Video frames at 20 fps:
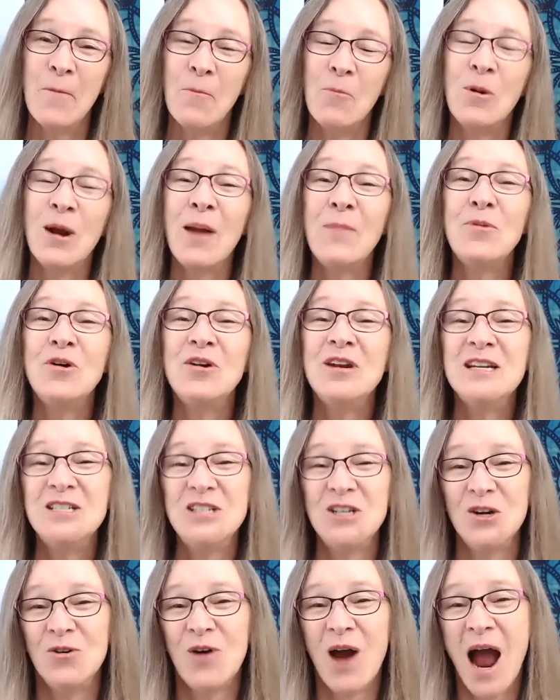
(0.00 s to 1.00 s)
what I'm going to
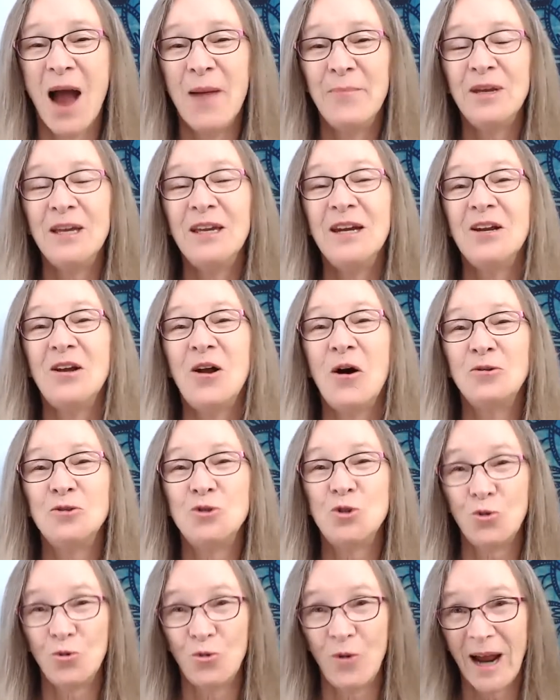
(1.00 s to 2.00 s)
do, I'm going to go
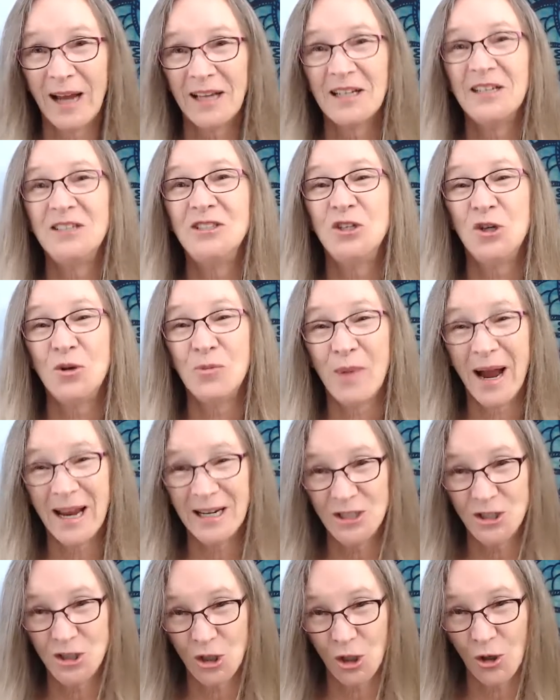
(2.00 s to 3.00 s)
directly to my
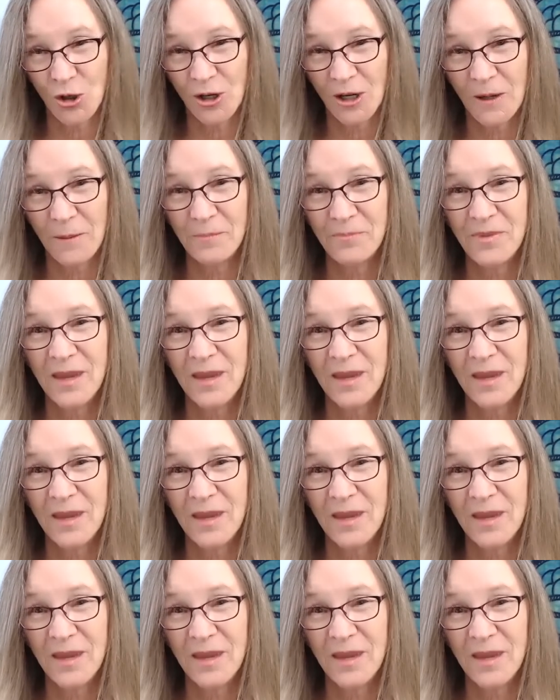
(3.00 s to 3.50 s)
journal